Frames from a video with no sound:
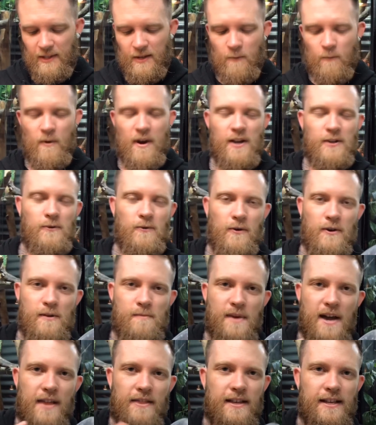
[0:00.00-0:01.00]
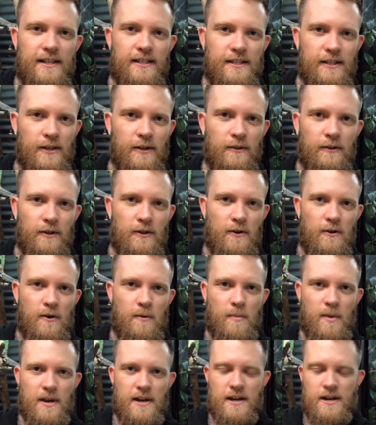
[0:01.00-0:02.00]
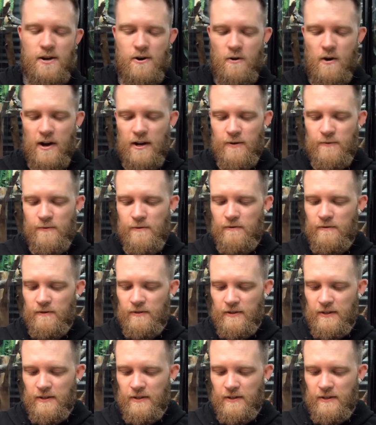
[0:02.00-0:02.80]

We're talking about these little European nightcrawlers.